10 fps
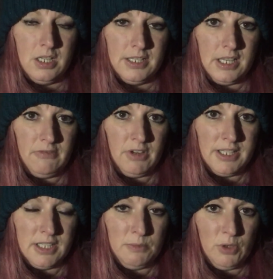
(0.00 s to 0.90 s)

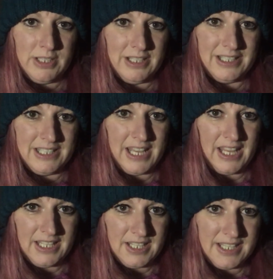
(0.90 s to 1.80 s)
sunrise tomorrow is like
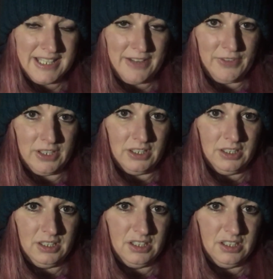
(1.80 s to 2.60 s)
10 to 7.